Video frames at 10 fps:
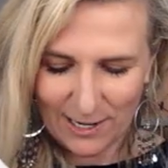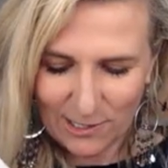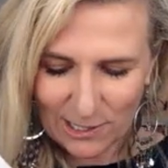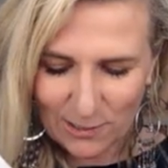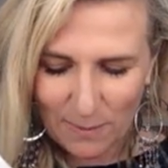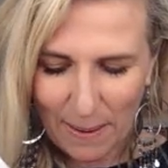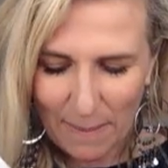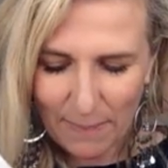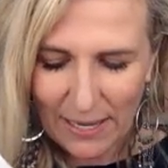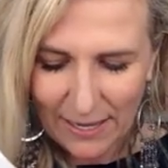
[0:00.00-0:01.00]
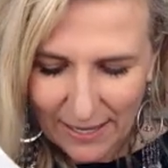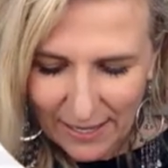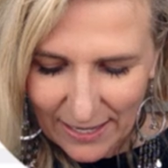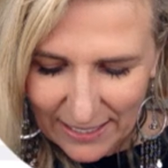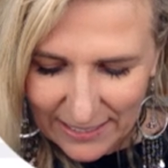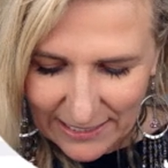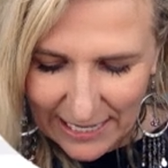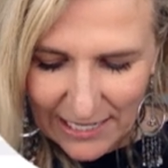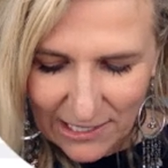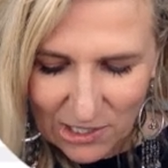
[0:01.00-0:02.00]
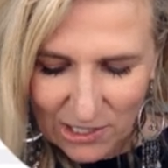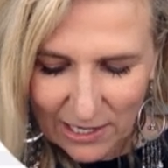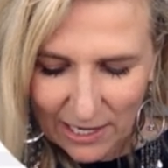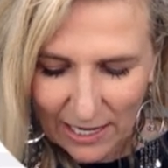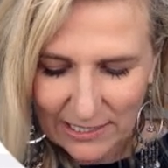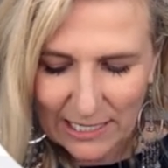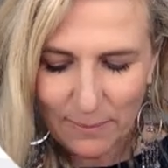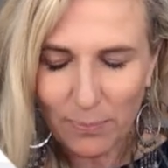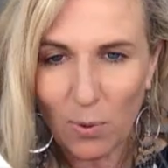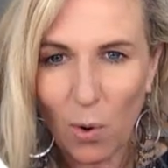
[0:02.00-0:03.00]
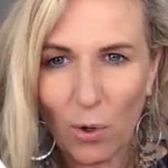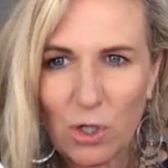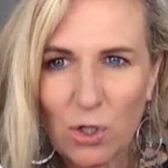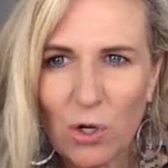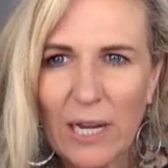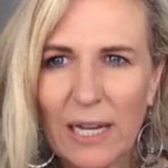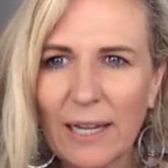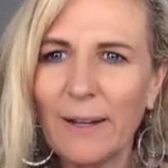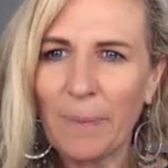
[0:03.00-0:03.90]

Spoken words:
Just remember, teach a tip or a trick,